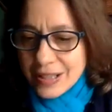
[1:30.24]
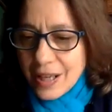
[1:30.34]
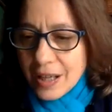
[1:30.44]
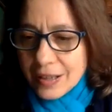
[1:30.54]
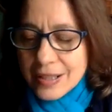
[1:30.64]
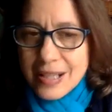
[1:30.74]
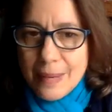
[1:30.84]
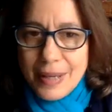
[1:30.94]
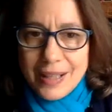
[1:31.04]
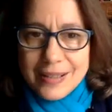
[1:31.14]
talk this time
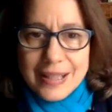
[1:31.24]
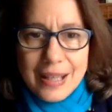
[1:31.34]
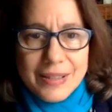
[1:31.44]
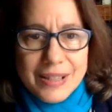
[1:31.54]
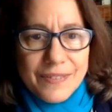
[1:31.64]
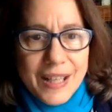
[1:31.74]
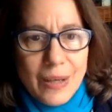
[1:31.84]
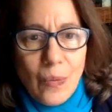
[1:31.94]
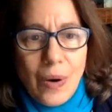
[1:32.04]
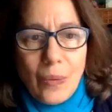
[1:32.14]
ahead of time to find
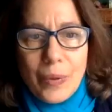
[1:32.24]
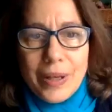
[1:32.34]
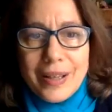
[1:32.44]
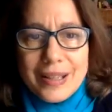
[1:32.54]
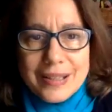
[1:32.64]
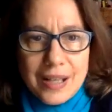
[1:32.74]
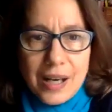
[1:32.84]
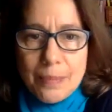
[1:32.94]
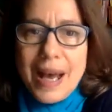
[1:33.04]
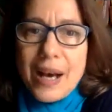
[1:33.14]
out what we're going to talk
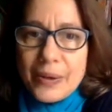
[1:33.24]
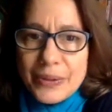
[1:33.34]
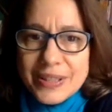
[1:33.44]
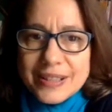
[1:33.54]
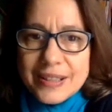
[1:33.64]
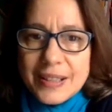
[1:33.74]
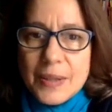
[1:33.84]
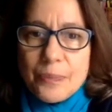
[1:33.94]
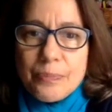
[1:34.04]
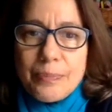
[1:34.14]
about,
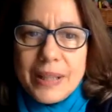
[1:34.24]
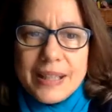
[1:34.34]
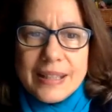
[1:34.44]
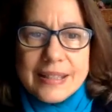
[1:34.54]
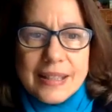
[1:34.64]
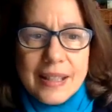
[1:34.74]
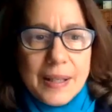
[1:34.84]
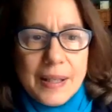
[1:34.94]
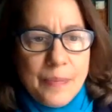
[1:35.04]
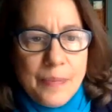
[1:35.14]
but
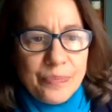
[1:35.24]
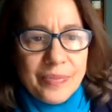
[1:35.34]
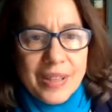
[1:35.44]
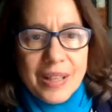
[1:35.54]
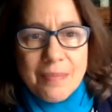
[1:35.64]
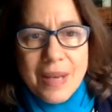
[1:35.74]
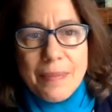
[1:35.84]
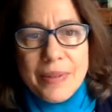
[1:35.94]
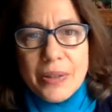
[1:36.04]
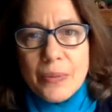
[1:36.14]

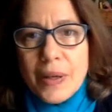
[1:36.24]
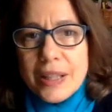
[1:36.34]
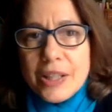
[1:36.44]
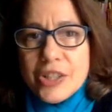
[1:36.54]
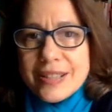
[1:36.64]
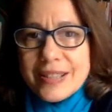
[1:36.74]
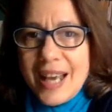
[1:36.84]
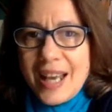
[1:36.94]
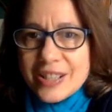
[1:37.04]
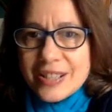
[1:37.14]
maybe you want to just
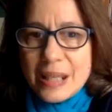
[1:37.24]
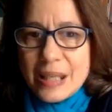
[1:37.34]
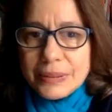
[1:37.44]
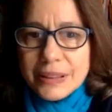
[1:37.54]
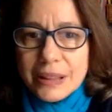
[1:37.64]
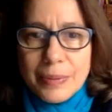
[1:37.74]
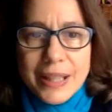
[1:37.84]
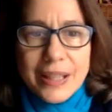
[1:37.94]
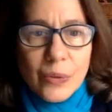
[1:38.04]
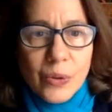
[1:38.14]
catch us up a little
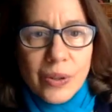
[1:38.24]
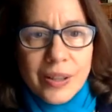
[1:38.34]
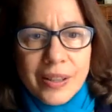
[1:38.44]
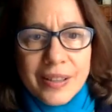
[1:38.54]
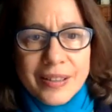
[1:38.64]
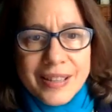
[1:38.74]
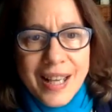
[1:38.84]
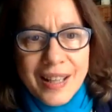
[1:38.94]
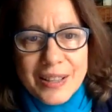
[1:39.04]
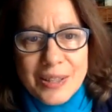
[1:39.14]
bit or
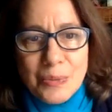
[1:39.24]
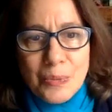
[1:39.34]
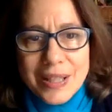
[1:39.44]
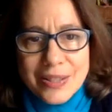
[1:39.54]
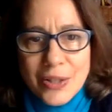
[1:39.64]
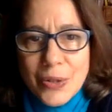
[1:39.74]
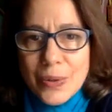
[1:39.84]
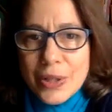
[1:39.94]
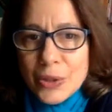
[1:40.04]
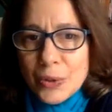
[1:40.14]
tell us what's new
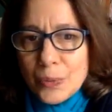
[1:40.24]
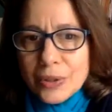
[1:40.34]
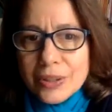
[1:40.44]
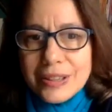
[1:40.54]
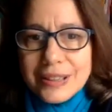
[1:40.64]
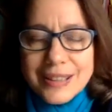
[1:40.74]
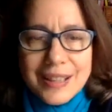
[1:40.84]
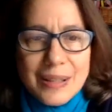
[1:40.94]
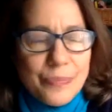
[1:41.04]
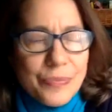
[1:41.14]
in your world.
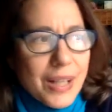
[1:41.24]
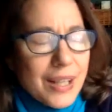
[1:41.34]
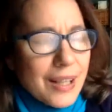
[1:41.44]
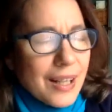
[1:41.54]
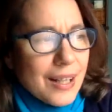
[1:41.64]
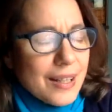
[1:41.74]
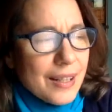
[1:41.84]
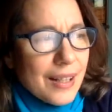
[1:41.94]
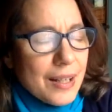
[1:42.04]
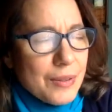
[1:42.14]

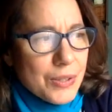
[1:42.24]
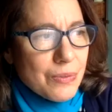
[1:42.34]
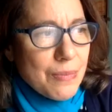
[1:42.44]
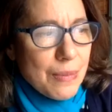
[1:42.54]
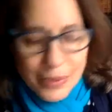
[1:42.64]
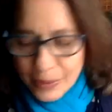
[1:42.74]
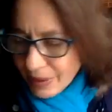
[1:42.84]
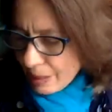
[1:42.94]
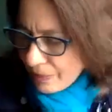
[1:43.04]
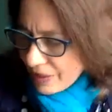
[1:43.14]
I do remember there were a
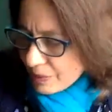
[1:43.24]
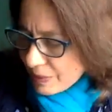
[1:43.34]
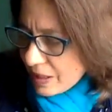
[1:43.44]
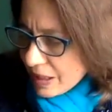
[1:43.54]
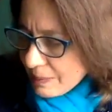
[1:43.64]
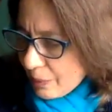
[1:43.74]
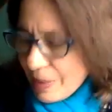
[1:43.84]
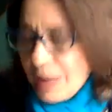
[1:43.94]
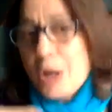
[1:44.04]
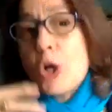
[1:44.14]
couple things we talked about
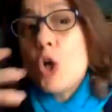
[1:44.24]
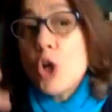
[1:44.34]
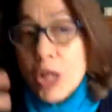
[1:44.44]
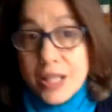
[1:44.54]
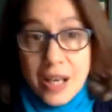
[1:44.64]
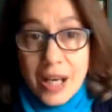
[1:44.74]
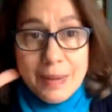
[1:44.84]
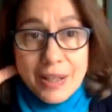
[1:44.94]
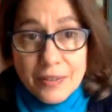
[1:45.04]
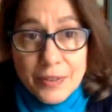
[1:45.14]
we could talk
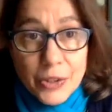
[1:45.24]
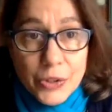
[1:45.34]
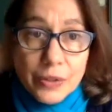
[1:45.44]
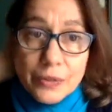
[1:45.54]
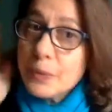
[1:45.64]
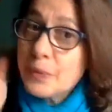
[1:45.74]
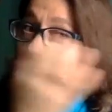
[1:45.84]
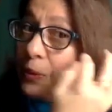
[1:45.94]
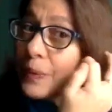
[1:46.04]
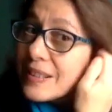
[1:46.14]
about in the future a
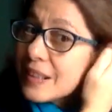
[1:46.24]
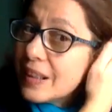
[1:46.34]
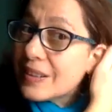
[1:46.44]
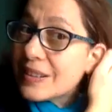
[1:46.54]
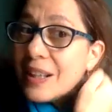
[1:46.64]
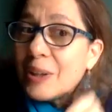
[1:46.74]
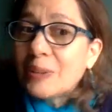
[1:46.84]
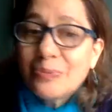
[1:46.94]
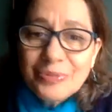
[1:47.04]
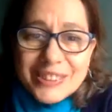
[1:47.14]
few weeks ago,
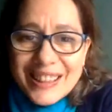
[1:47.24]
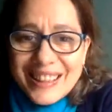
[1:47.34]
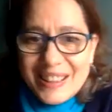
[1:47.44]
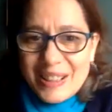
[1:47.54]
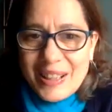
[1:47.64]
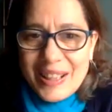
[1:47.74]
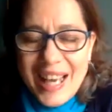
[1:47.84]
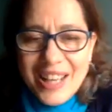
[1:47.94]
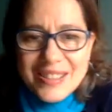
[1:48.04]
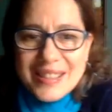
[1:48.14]
so
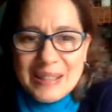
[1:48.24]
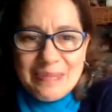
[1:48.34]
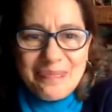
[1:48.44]
catch us up.